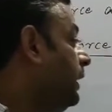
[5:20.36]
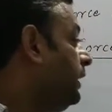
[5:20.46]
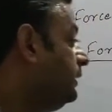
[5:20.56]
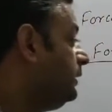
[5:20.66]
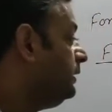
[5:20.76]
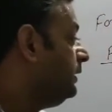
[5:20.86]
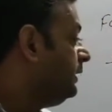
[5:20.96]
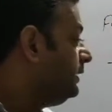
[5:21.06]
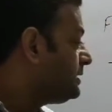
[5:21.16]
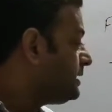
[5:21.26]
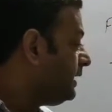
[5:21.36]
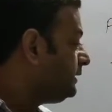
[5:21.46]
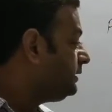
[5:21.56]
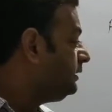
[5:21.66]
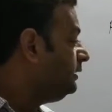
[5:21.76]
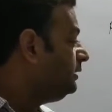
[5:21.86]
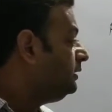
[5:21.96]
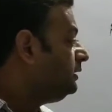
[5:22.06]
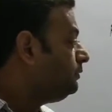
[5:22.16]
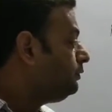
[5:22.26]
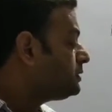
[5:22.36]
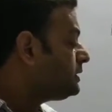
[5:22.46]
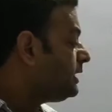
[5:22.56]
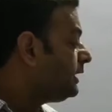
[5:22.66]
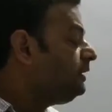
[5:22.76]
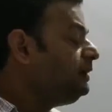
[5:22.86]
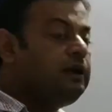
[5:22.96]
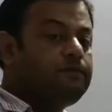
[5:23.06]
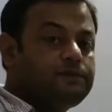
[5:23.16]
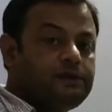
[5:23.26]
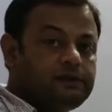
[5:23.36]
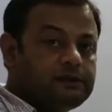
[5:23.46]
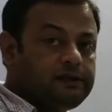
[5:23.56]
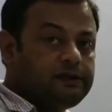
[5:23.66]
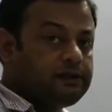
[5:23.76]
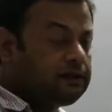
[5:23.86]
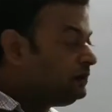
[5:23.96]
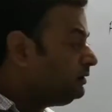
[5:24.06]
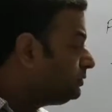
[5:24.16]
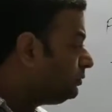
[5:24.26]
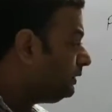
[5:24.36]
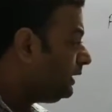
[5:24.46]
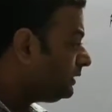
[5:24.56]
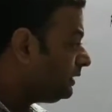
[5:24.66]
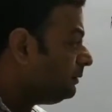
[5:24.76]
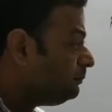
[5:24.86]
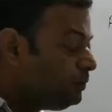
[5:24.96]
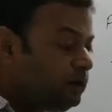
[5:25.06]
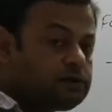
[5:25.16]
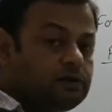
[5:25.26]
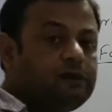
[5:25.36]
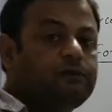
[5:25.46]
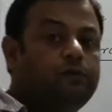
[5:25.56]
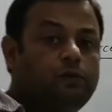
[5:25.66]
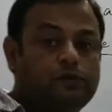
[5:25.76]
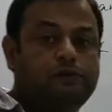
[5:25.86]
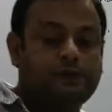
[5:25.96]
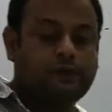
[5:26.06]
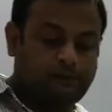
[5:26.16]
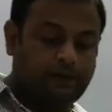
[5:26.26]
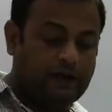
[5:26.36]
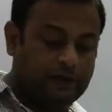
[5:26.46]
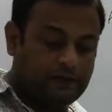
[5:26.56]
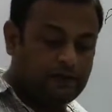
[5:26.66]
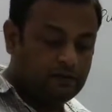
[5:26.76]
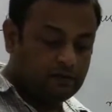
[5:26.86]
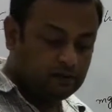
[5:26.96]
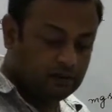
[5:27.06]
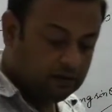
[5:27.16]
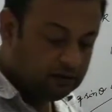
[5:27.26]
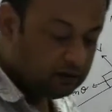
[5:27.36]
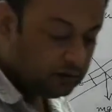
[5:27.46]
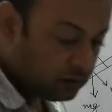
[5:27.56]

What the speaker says: and in this direction the force is acting mg sin theta. So they are the components of the force which are being acted on the